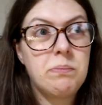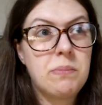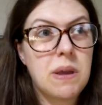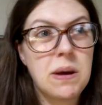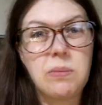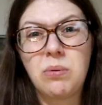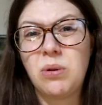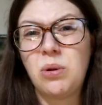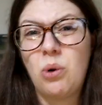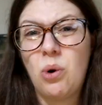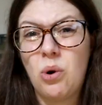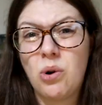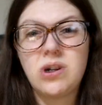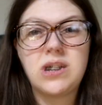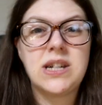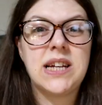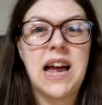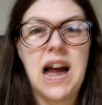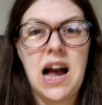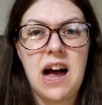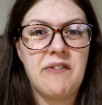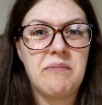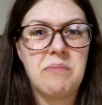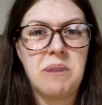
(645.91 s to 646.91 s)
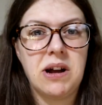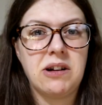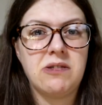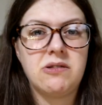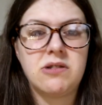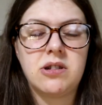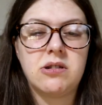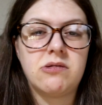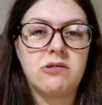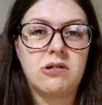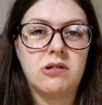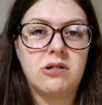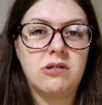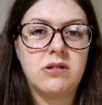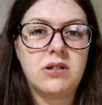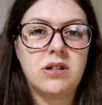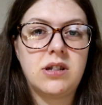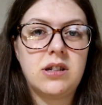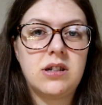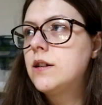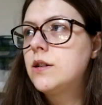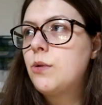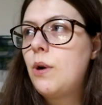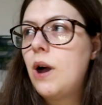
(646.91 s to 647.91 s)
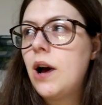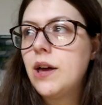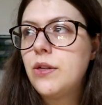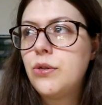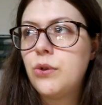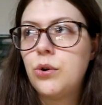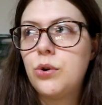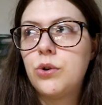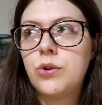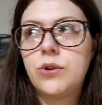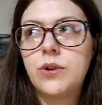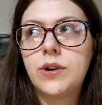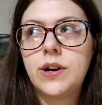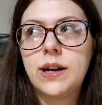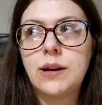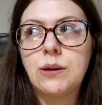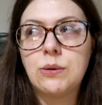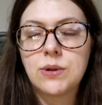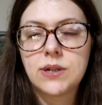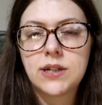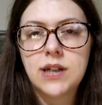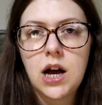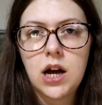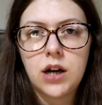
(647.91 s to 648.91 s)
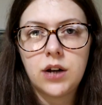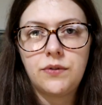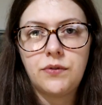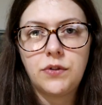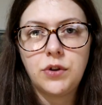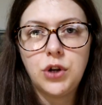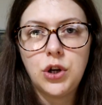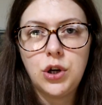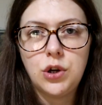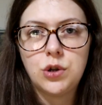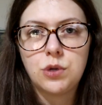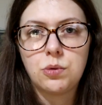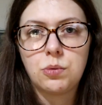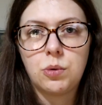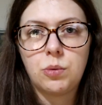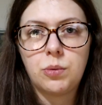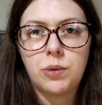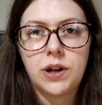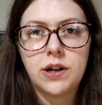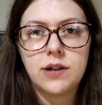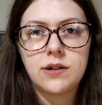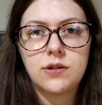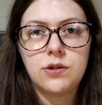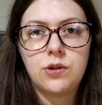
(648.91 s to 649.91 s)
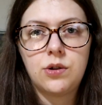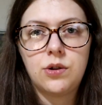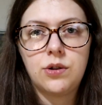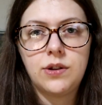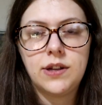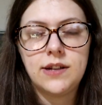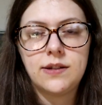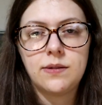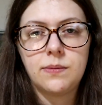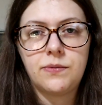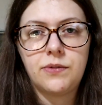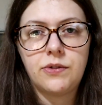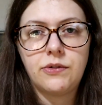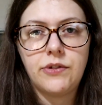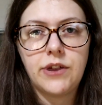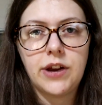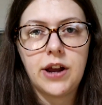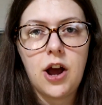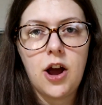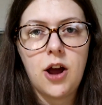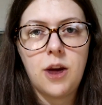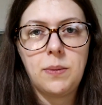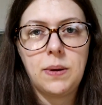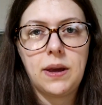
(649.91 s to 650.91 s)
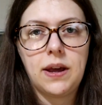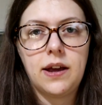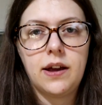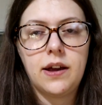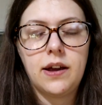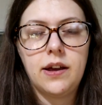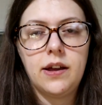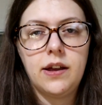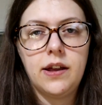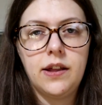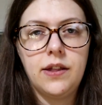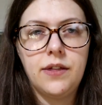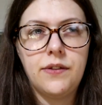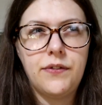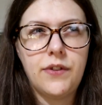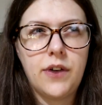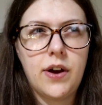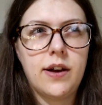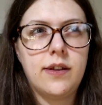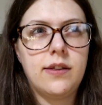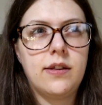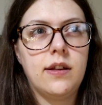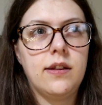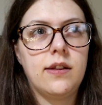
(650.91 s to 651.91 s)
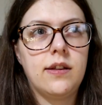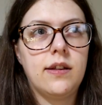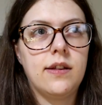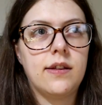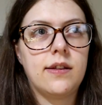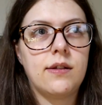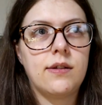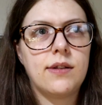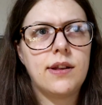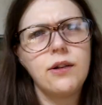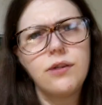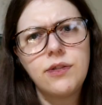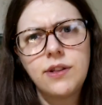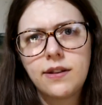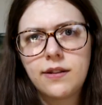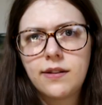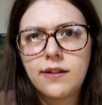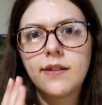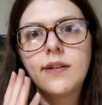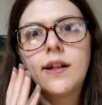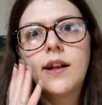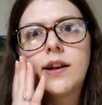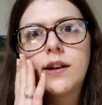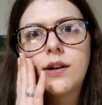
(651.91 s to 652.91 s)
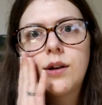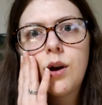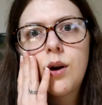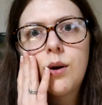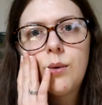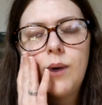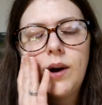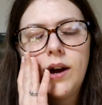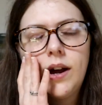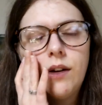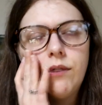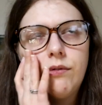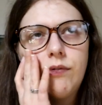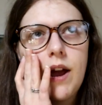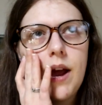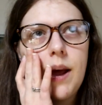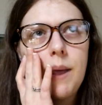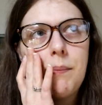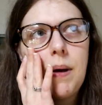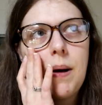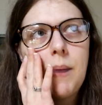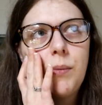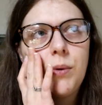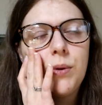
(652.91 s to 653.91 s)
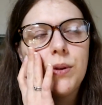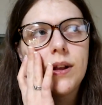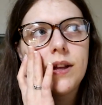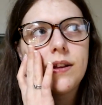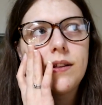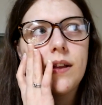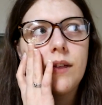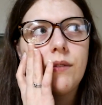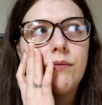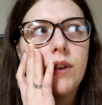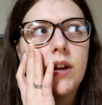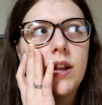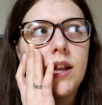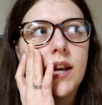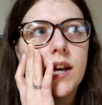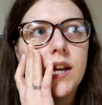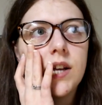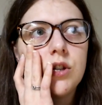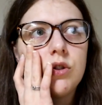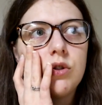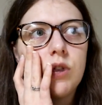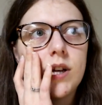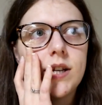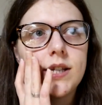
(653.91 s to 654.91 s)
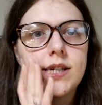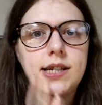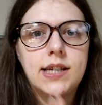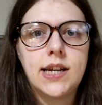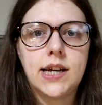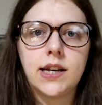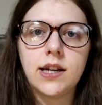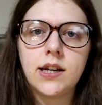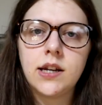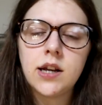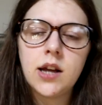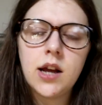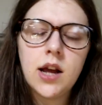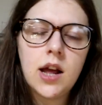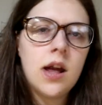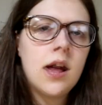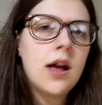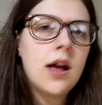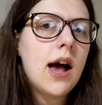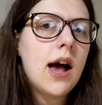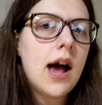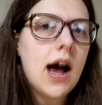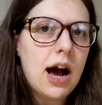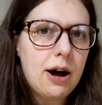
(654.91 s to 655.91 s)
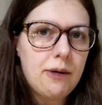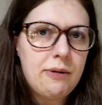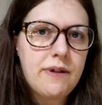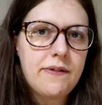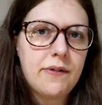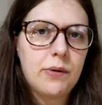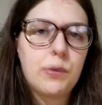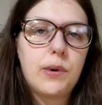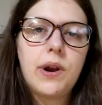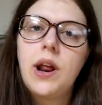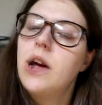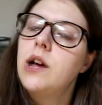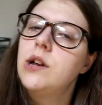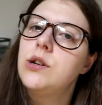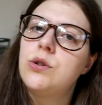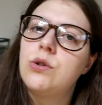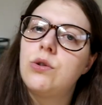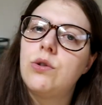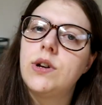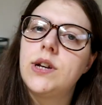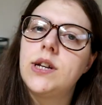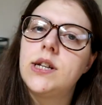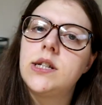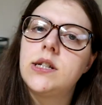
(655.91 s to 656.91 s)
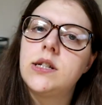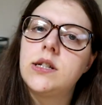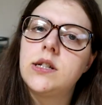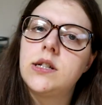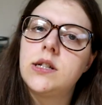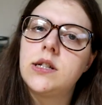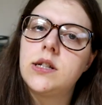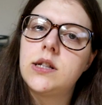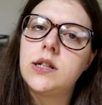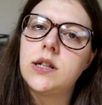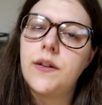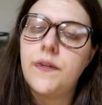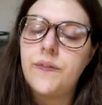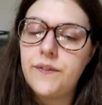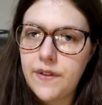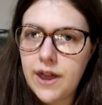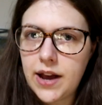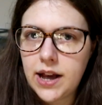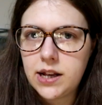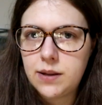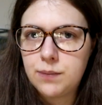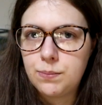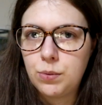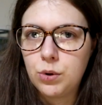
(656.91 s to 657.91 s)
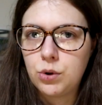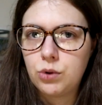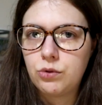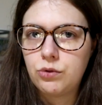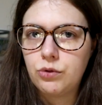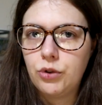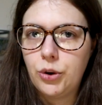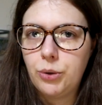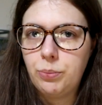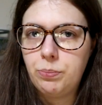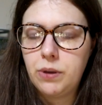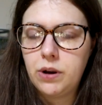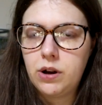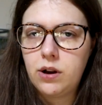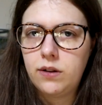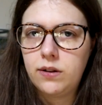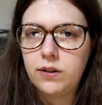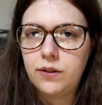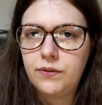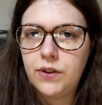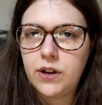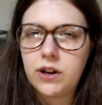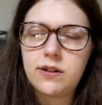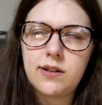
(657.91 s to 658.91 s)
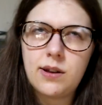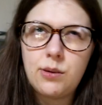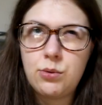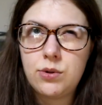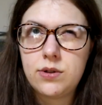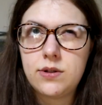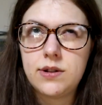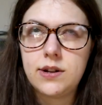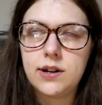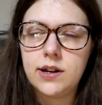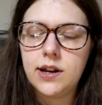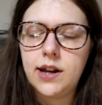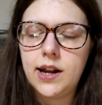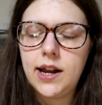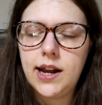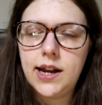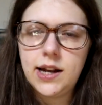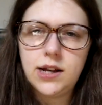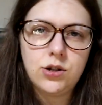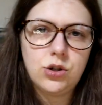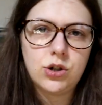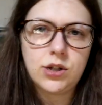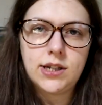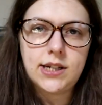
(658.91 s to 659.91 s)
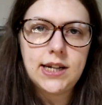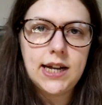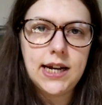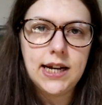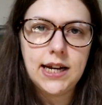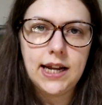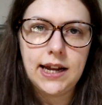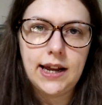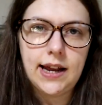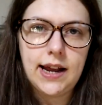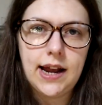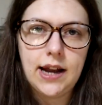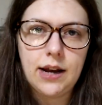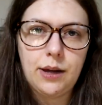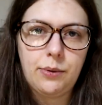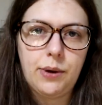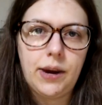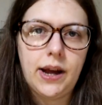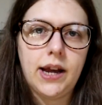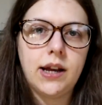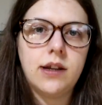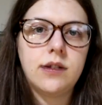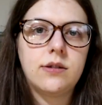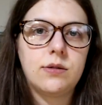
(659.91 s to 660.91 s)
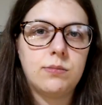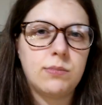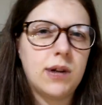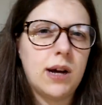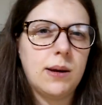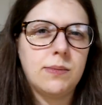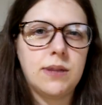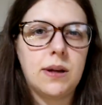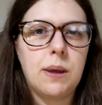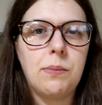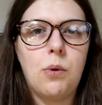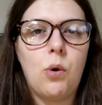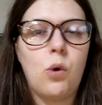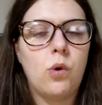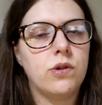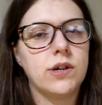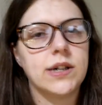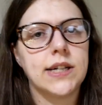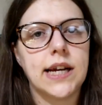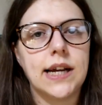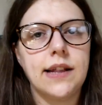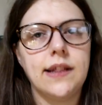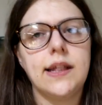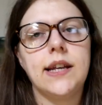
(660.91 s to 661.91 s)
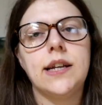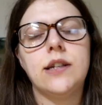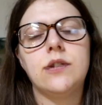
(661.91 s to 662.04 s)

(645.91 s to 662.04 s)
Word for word: people already have microsquirrels. So I thought it was kind of unusual when I saw these up for rehoming in the first instance. I was like, this is like quite a rare mammal. That's like really interesting. However, when I joined the Facebook group because of it, because I wasn't just in it anyway, sometimes I'm already in